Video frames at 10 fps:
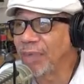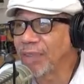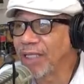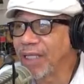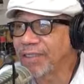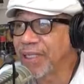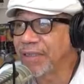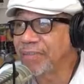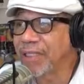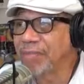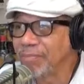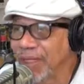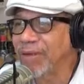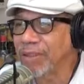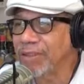but it has not been
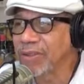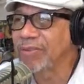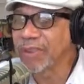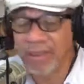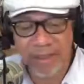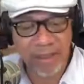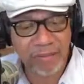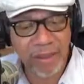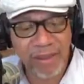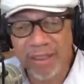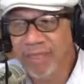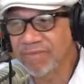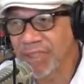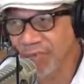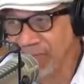America doing it. It has been
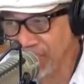individuals